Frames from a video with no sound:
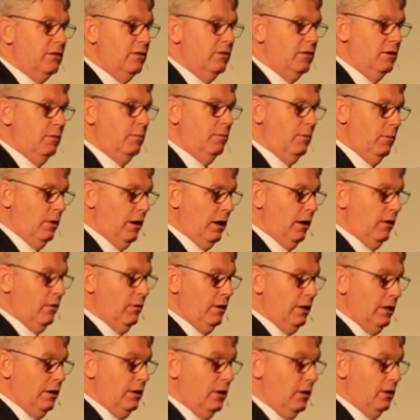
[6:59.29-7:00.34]
of them are
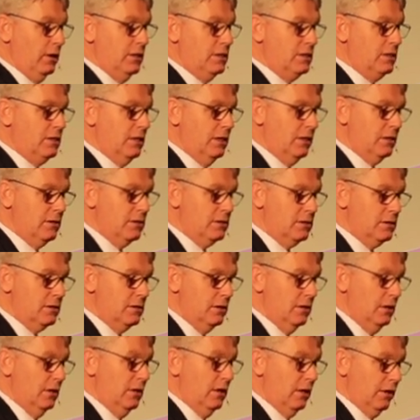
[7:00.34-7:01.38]
in high status.
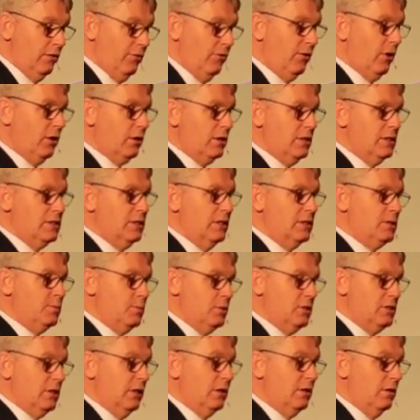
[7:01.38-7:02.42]

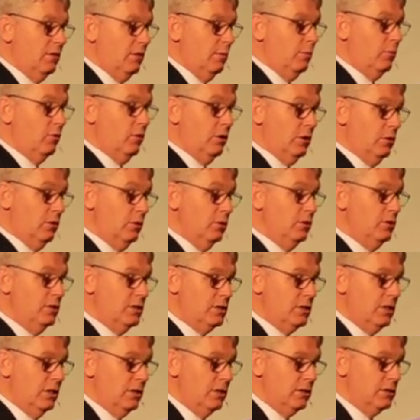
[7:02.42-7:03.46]
46% of them are in good
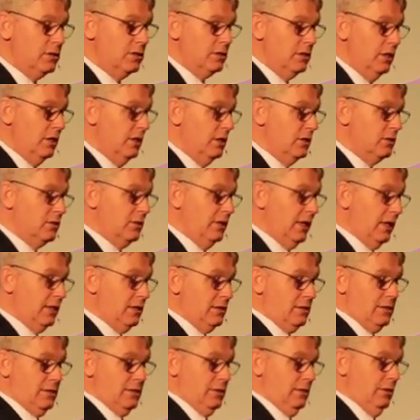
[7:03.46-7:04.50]
status. So
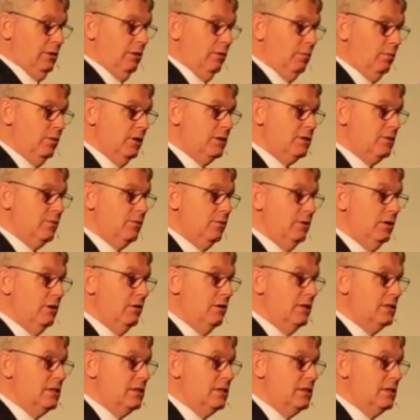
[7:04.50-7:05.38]
that's, this nearly